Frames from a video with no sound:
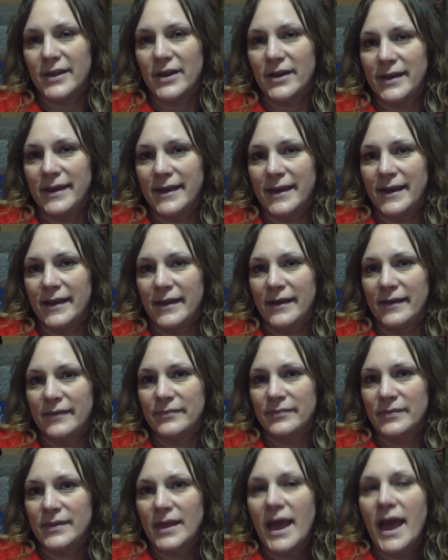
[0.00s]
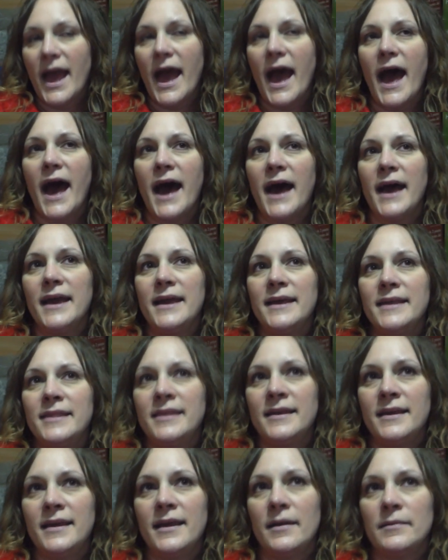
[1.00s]
Not yet. Not yet. I
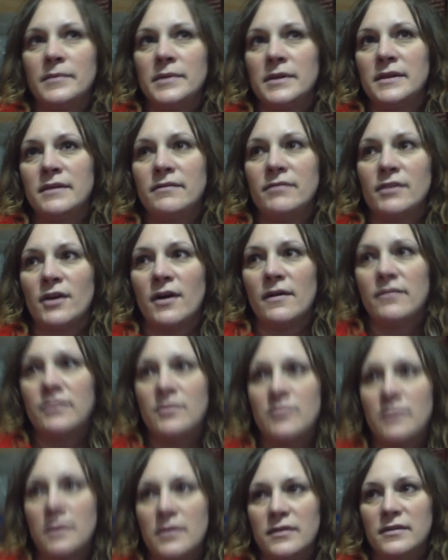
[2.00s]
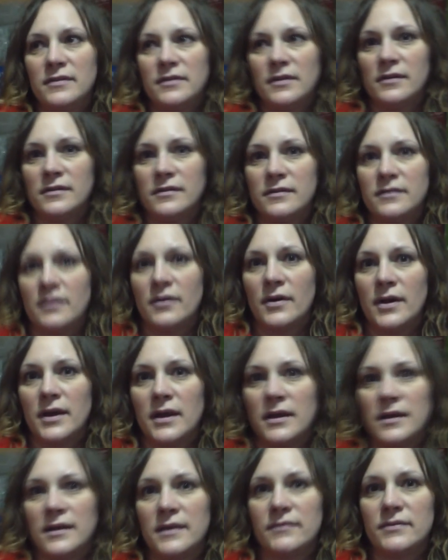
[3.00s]
think I'm going to leave it off the wall this year so I
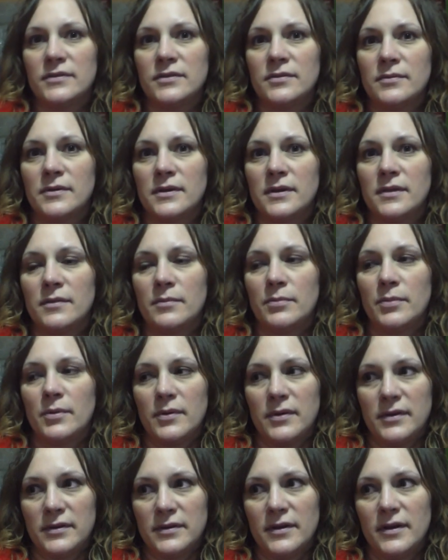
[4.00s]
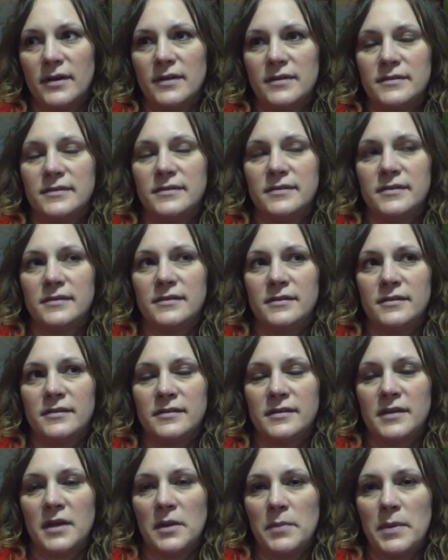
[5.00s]
can give it to one of the broken dolls
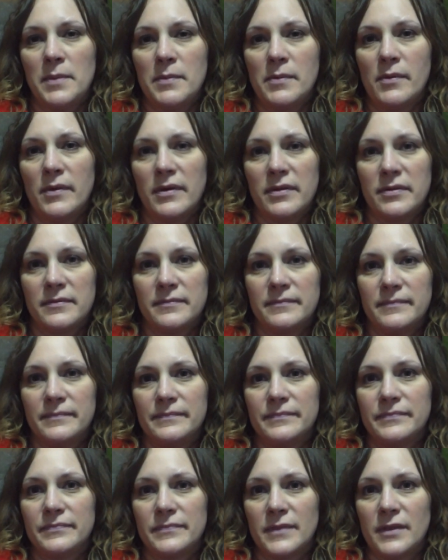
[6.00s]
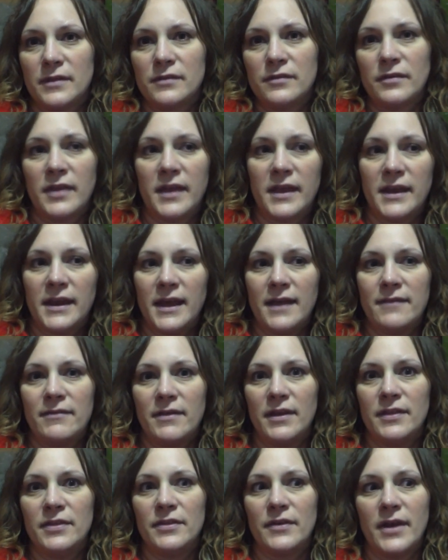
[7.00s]
to scare people with. Ooh. So they can
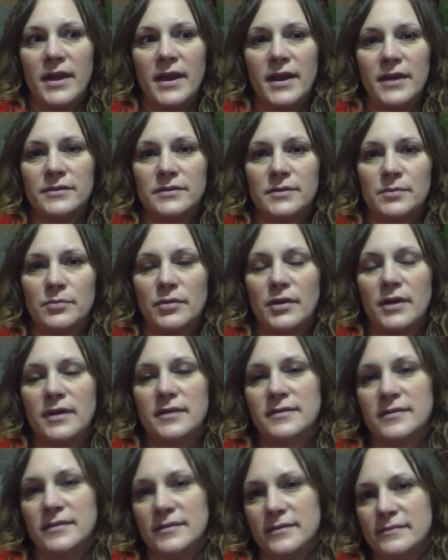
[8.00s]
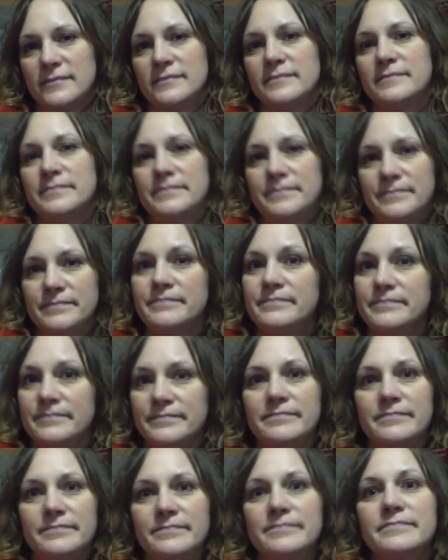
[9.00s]
have it in their hand to press. That's a good
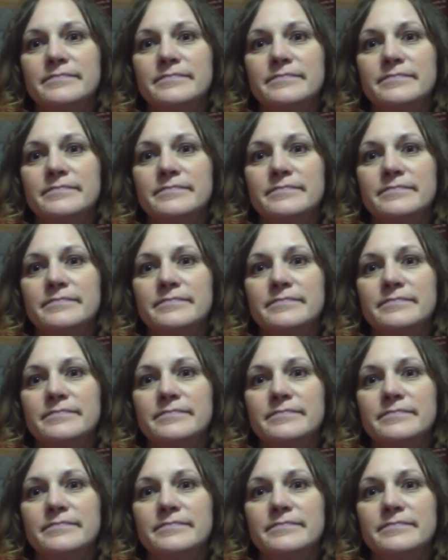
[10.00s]
idea.